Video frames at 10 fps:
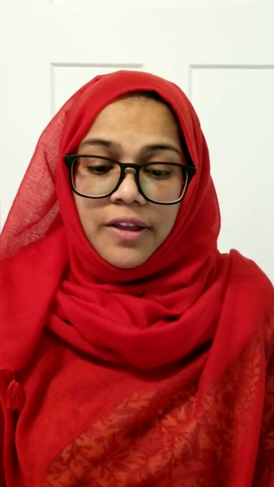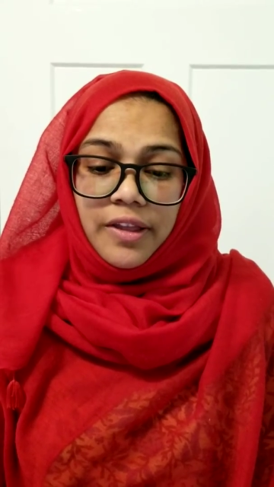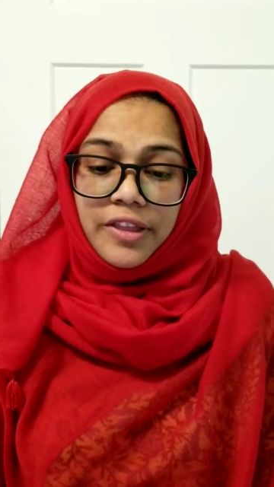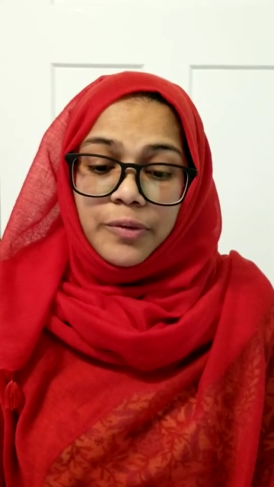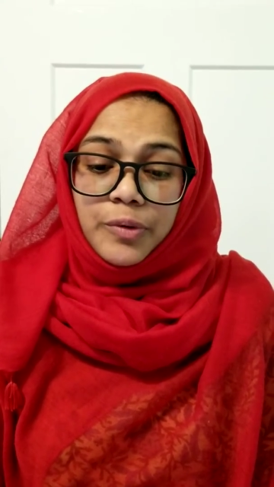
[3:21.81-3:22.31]

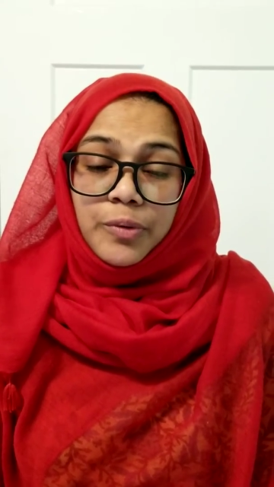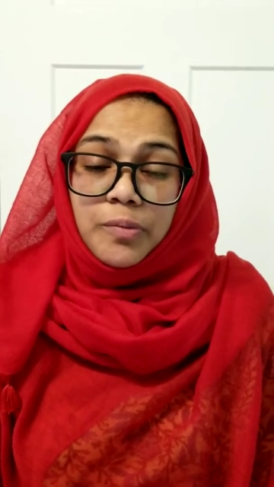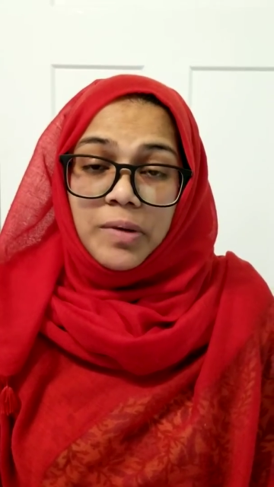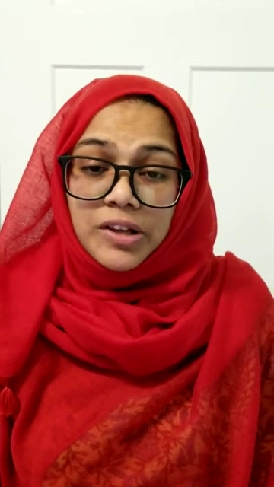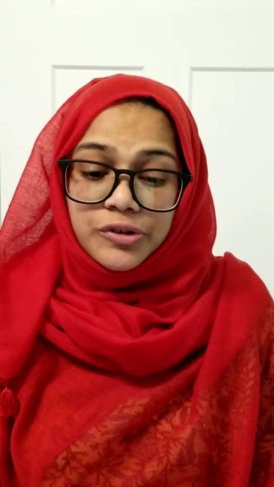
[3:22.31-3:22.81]
Then we will
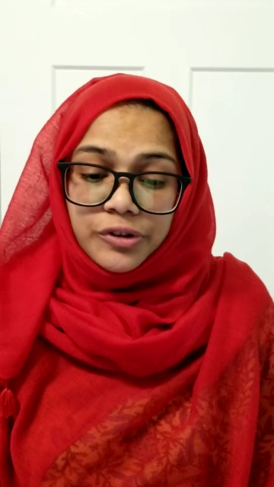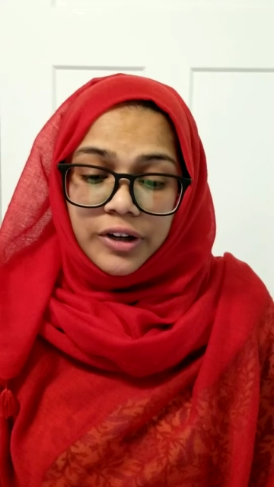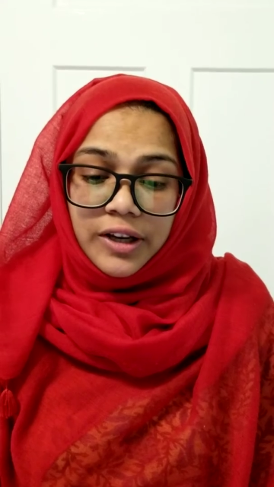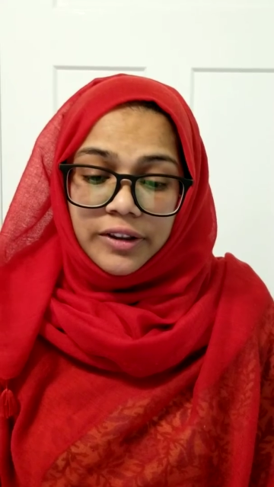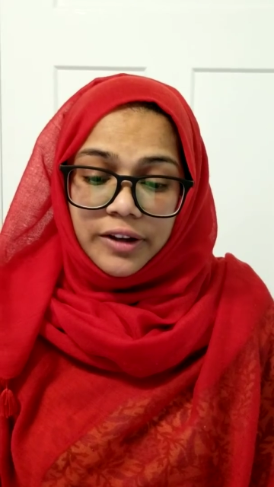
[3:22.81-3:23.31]
measure
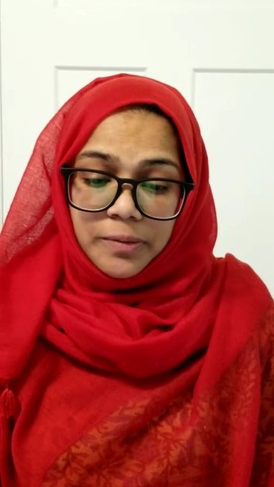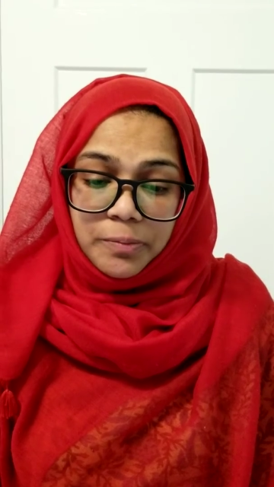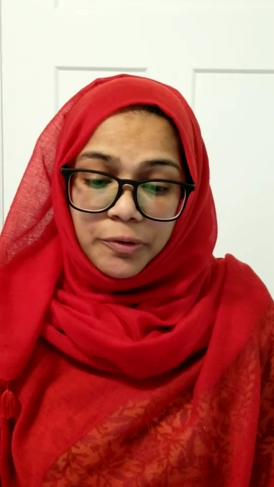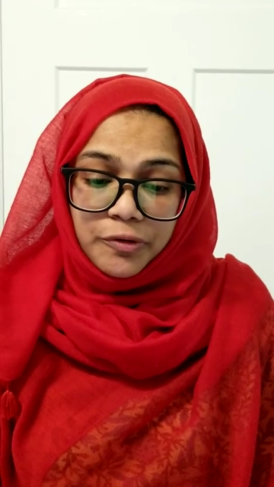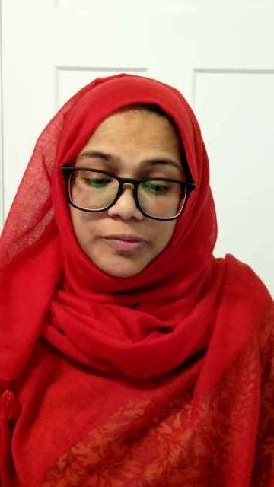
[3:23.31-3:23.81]
the
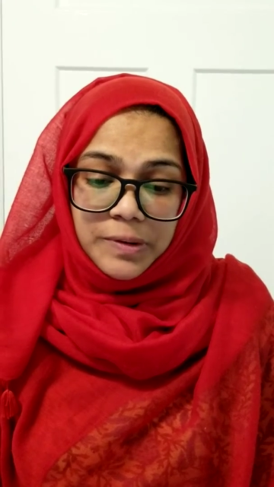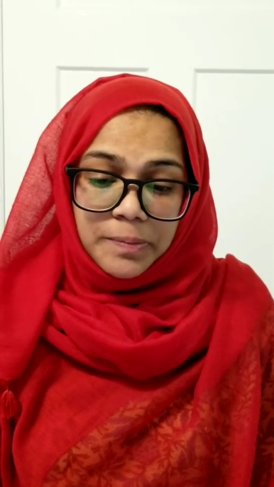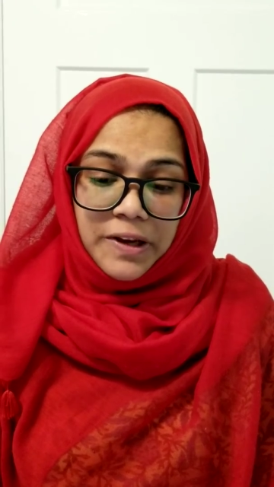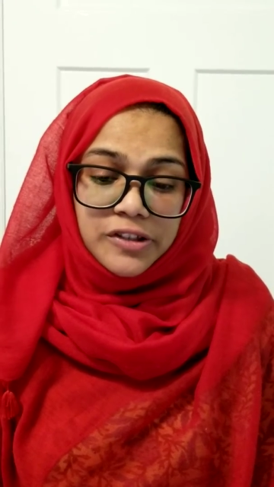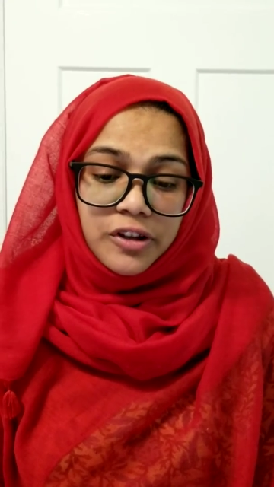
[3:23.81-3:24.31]
improvement
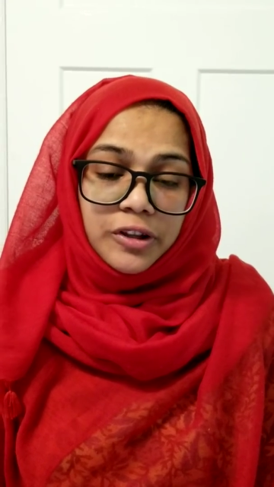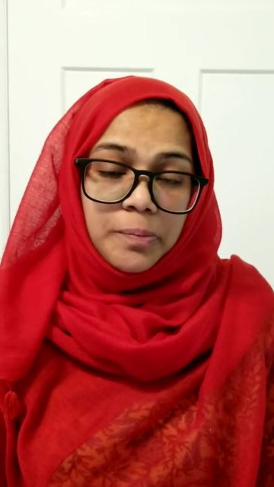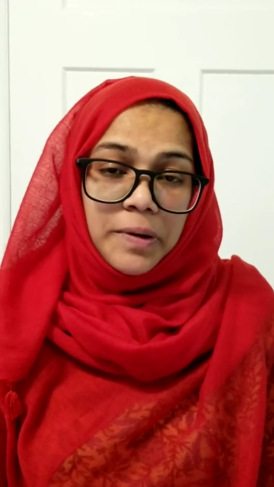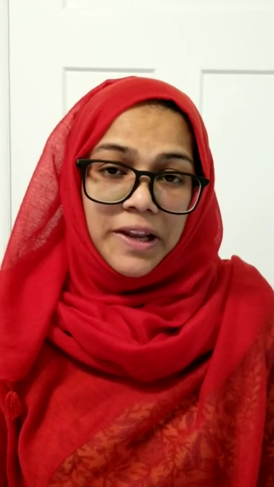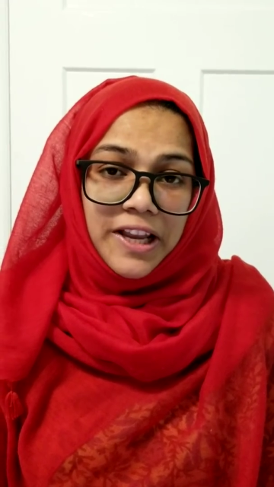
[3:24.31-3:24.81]
based on the
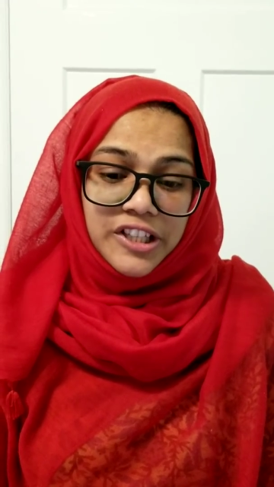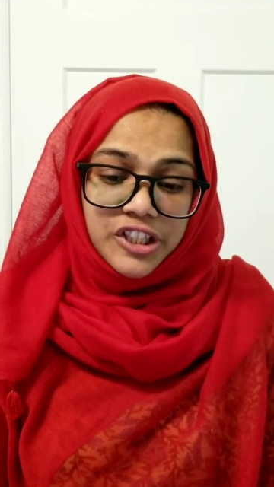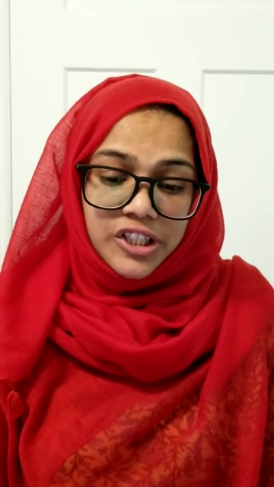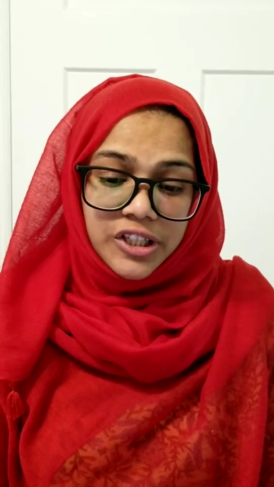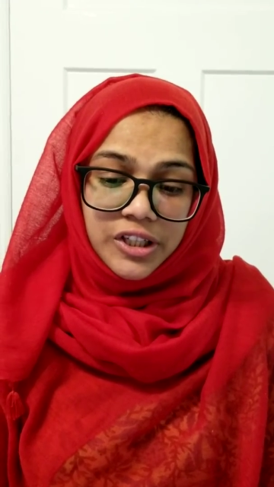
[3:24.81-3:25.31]

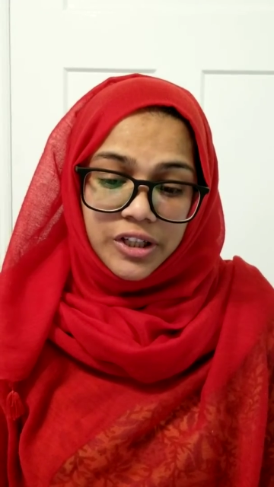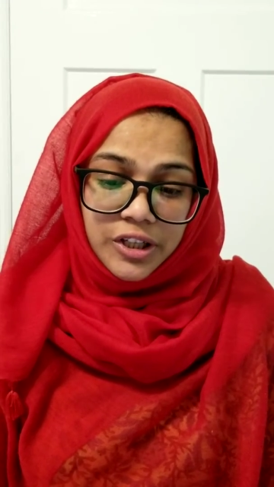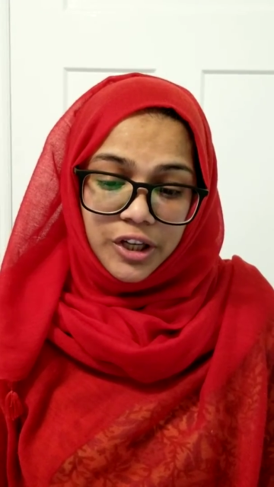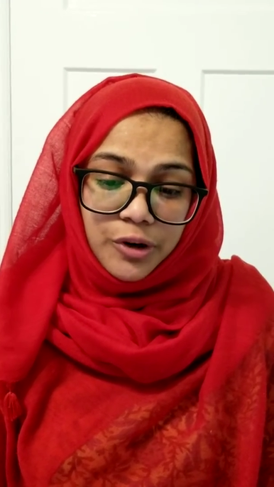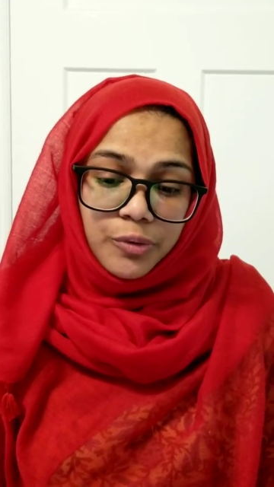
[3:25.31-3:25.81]

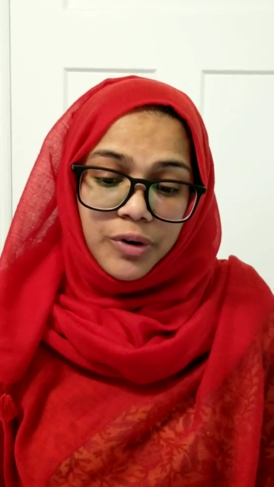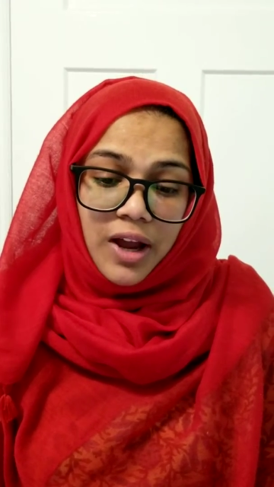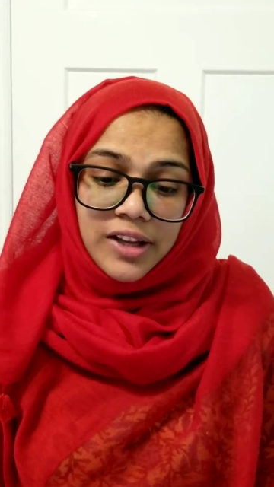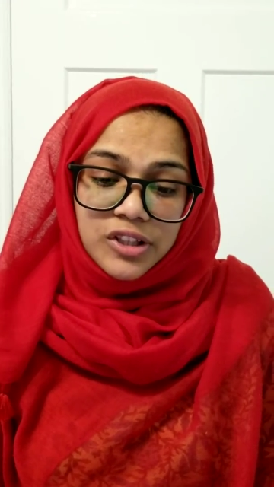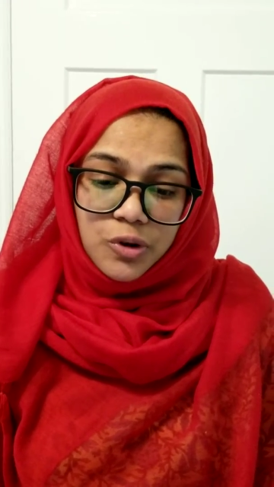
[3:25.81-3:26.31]

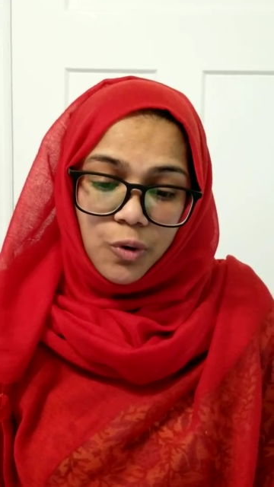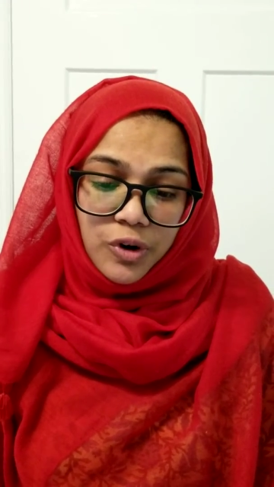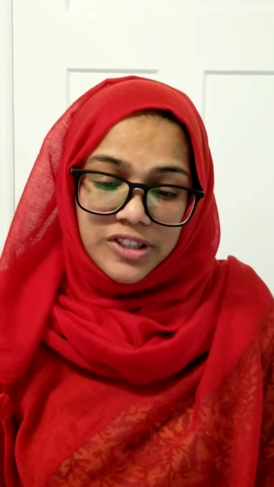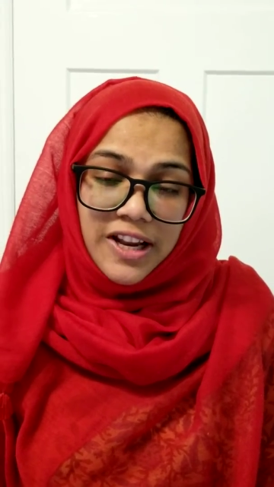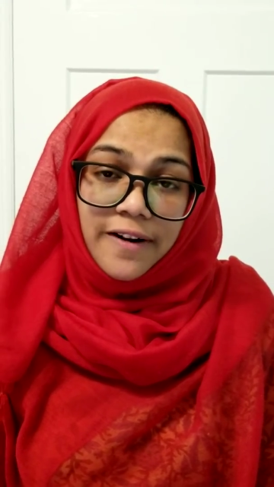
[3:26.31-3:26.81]
PHQ-9
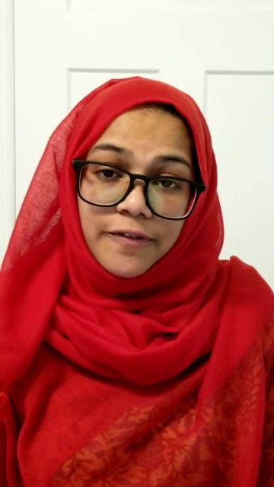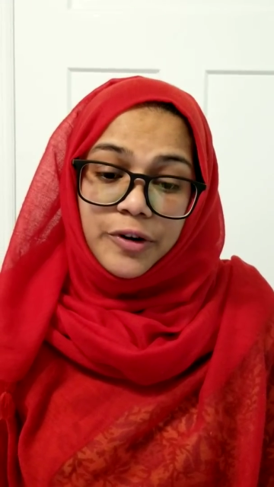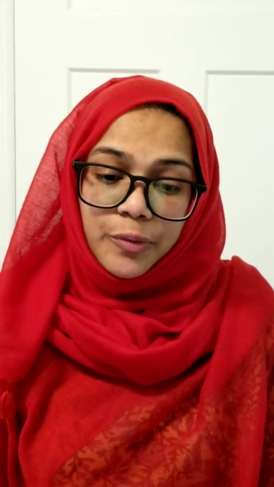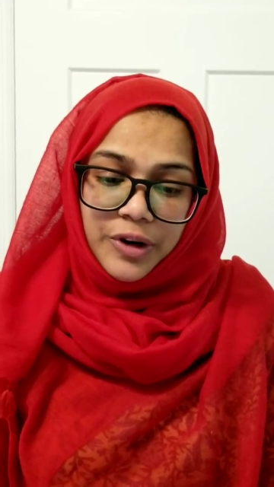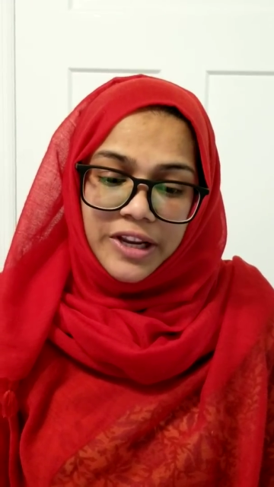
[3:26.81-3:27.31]
scores every
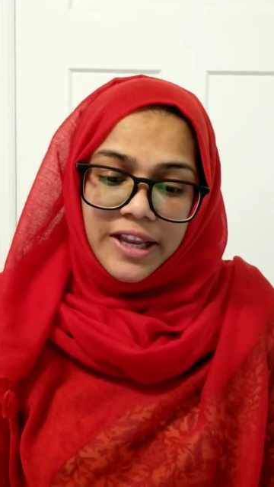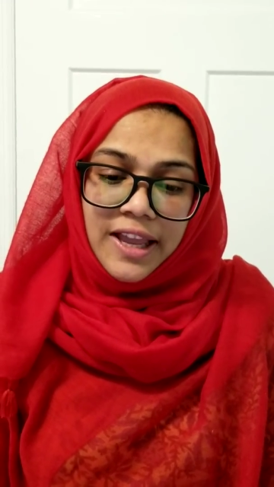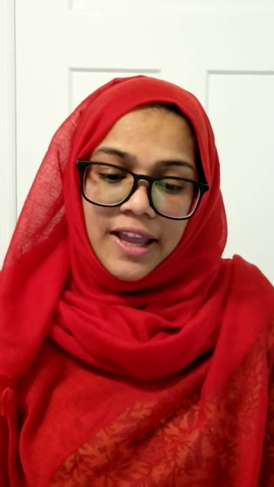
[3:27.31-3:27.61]
week